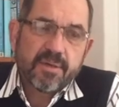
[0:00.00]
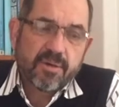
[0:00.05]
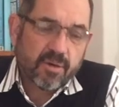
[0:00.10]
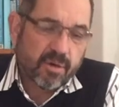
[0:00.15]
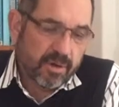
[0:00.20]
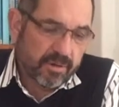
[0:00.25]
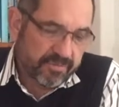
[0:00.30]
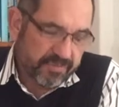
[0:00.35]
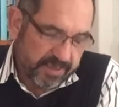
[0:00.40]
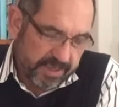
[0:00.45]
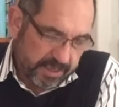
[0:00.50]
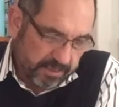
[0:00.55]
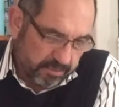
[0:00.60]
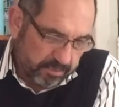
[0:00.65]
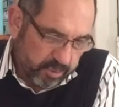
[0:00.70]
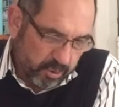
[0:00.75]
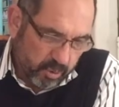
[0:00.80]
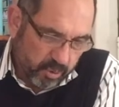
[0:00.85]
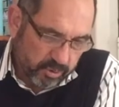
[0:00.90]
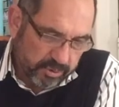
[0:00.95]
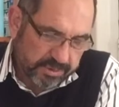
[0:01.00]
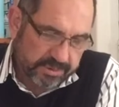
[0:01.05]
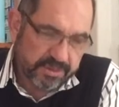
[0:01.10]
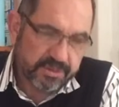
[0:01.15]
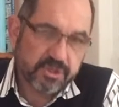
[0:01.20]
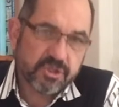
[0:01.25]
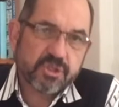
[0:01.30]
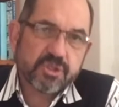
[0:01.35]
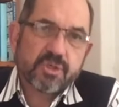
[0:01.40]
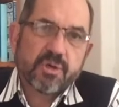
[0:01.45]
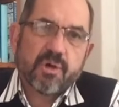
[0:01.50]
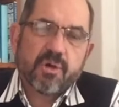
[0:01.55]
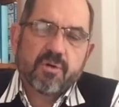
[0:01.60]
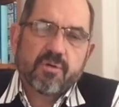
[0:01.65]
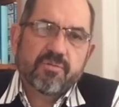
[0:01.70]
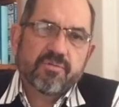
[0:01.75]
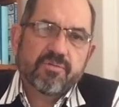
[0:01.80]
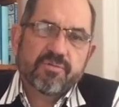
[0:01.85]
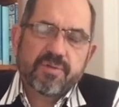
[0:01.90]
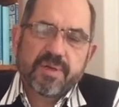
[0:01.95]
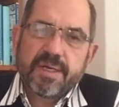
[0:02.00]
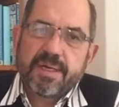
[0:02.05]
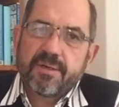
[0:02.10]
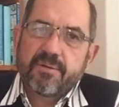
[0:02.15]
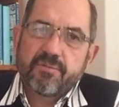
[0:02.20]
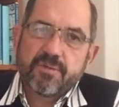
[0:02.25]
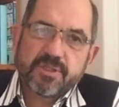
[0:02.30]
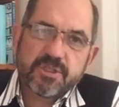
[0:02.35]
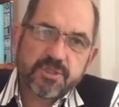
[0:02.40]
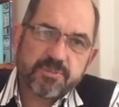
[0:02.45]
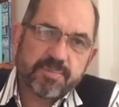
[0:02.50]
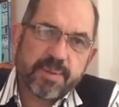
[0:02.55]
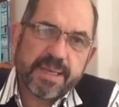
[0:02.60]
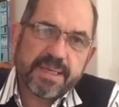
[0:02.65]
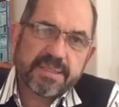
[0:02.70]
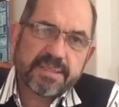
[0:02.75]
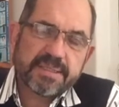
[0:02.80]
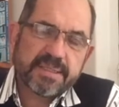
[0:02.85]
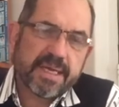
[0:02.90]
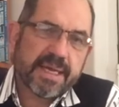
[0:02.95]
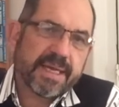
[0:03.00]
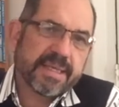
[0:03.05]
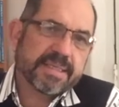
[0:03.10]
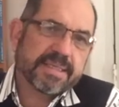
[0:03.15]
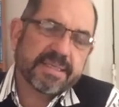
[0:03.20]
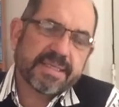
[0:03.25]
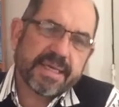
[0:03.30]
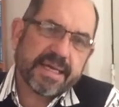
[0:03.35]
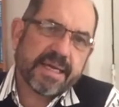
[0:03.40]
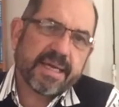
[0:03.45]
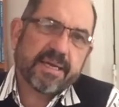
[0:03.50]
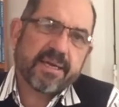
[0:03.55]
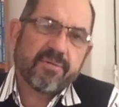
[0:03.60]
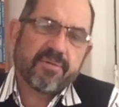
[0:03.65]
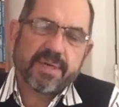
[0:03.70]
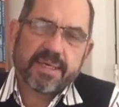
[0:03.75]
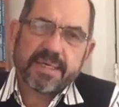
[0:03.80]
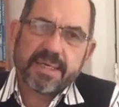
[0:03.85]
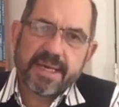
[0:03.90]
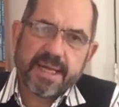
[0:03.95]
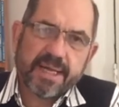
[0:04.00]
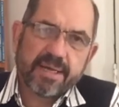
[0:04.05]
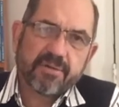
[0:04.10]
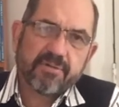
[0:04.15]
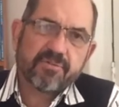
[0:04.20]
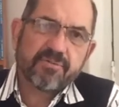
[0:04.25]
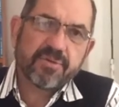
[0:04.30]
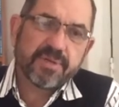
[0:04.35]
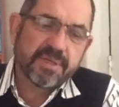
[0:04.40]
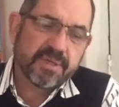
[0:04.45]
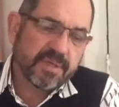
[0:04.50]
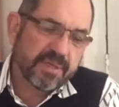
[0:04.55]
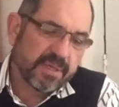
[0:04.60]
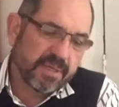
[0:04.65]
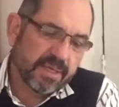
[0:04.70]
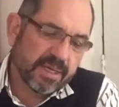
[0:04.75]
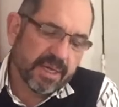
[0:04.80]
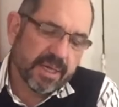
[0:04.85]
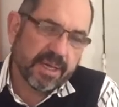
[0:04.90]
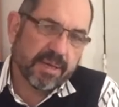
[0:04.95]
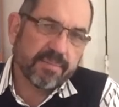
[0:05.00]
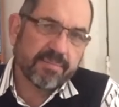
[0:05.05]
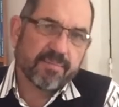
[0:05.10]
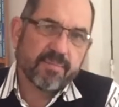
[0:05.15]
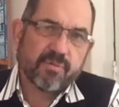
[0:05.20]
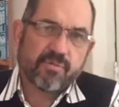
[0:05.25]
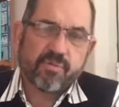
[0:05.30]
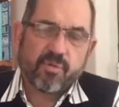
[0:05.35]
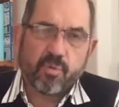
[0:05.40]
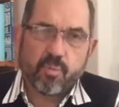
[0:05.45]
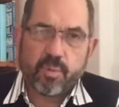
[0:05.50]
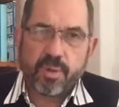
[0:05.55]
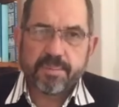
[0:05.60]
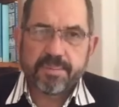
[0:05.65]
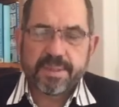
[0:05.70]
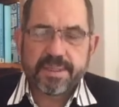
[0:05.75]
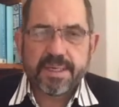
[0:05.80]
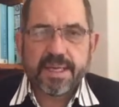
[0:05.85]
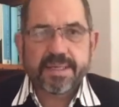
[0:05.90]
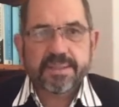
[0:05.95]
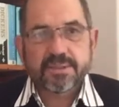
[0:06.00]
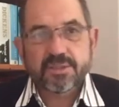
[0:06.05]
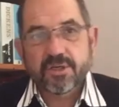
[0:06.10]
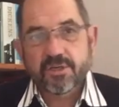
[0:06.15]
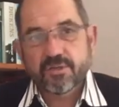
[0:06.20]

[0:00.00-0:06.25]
of the importance of uh, respect and care and love um, for women and